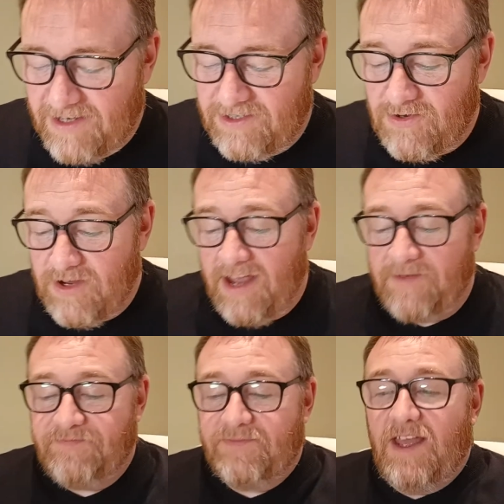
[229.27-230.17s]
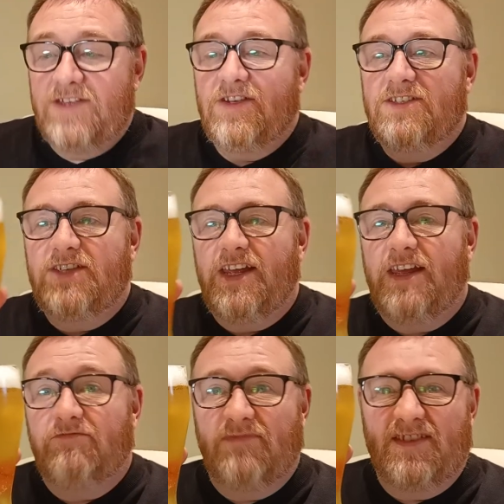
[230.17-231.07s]
So, yeah. As you can
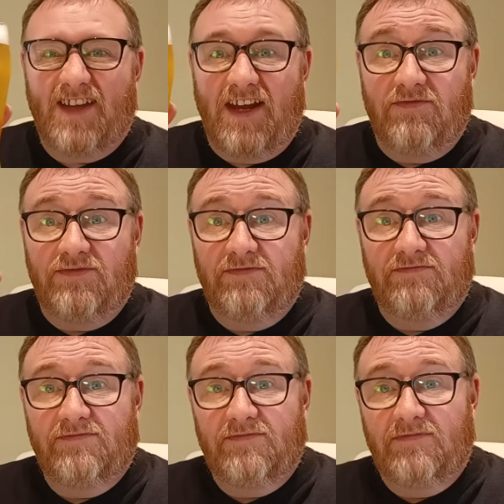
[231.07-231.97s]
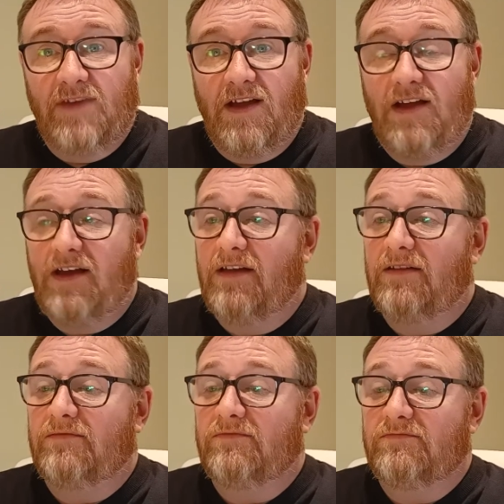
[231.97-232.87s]
see, it's kind of
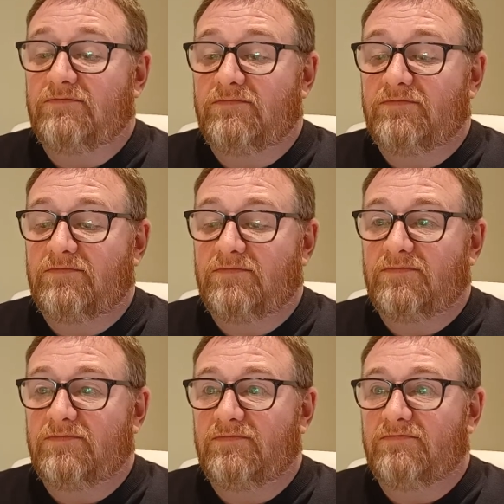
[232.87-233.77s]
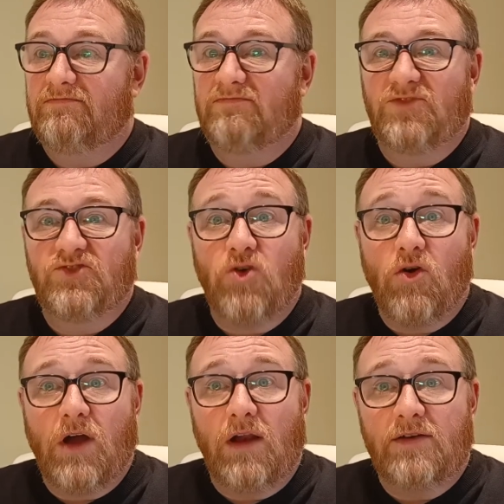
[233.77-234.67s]
um,
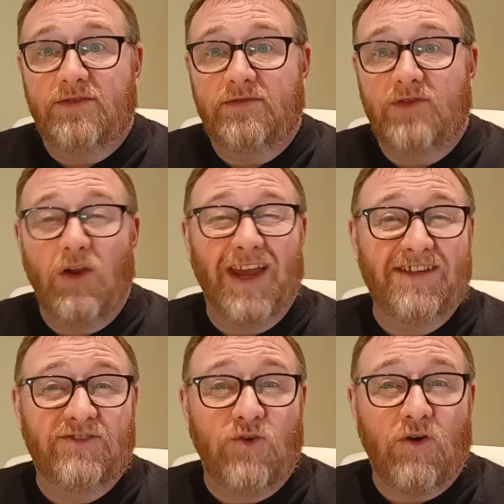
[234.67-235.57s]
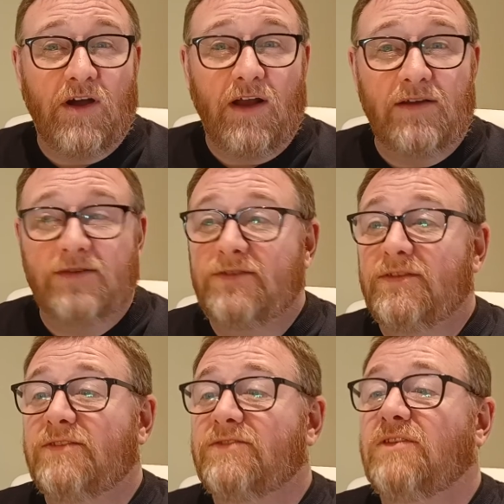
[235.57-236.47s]
straw coloured, not light straw coloured.
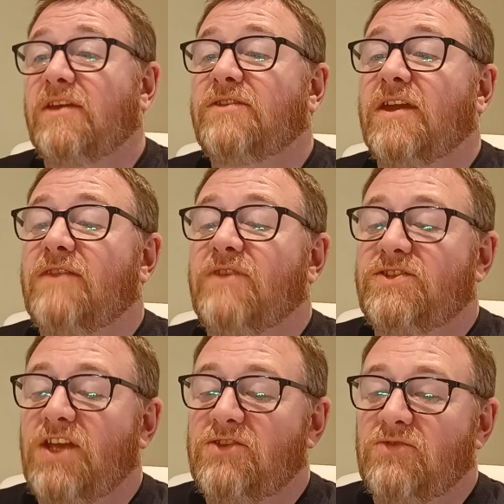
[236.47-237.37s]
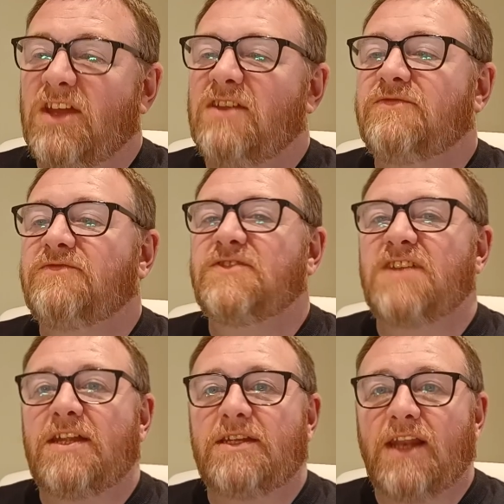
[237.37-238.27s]
It's, it's kind of a general kind of
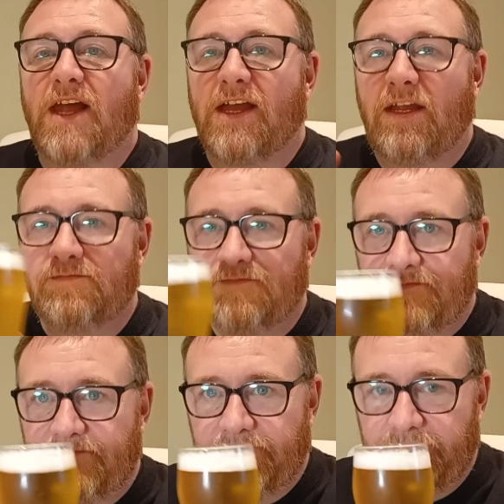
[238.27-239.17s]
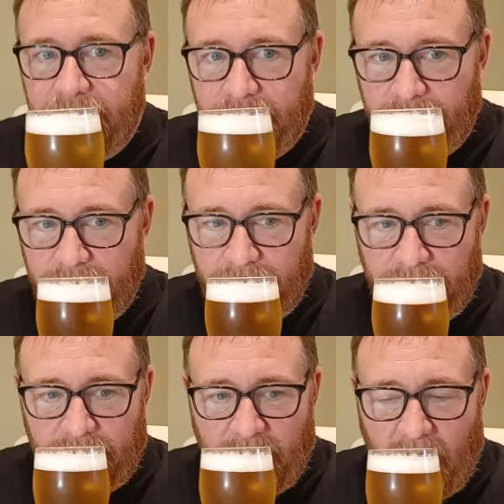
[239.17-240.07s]
standard lager
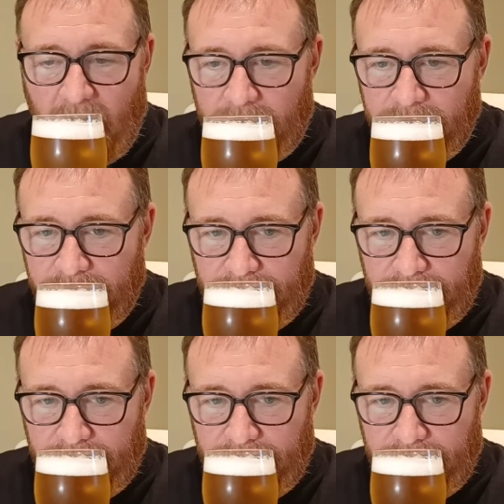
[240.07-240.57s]
colour.